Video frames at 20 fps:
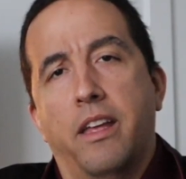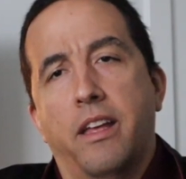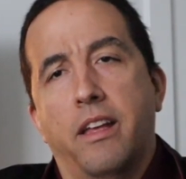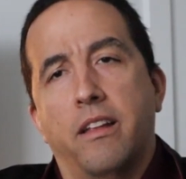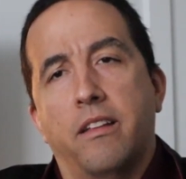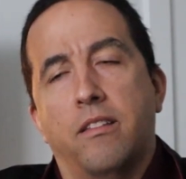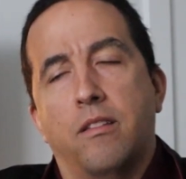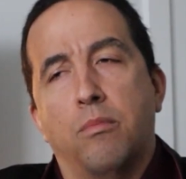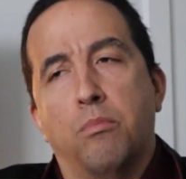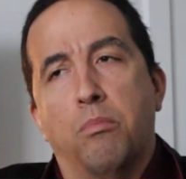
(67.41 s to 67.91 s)

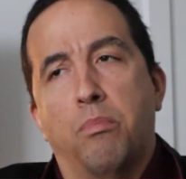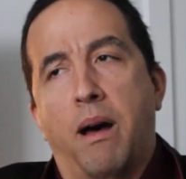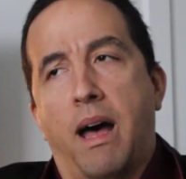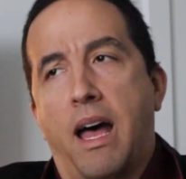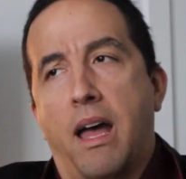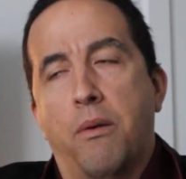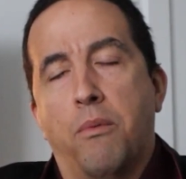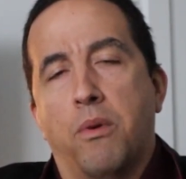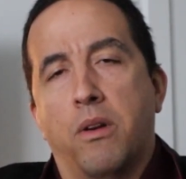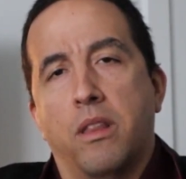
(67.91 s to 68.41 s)
It's
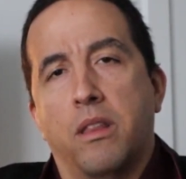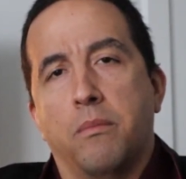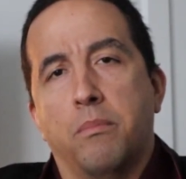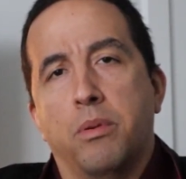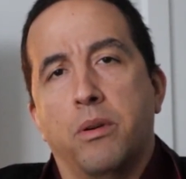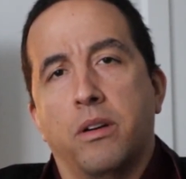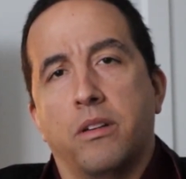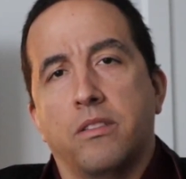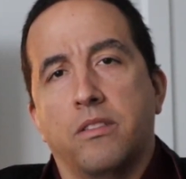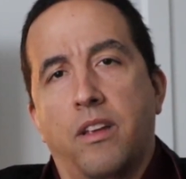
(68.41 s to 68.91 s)
buy one of the
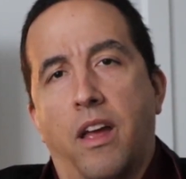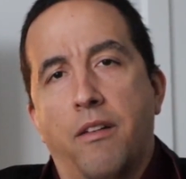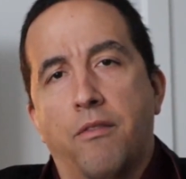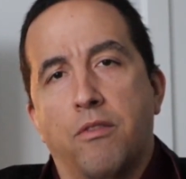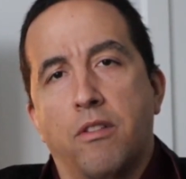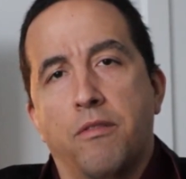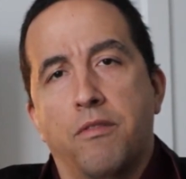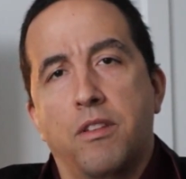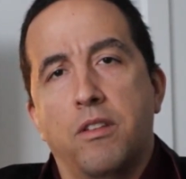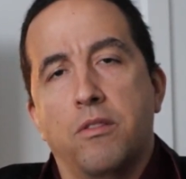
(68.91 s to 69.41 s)
books
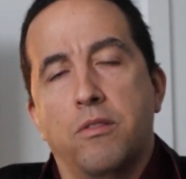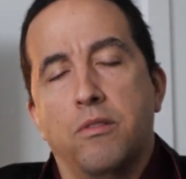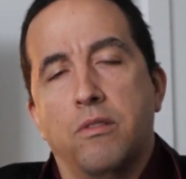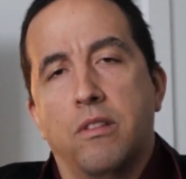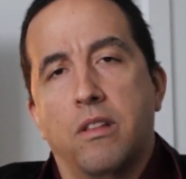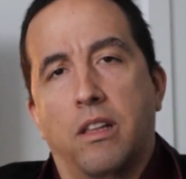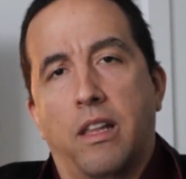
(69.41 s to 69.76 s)
I've reviewed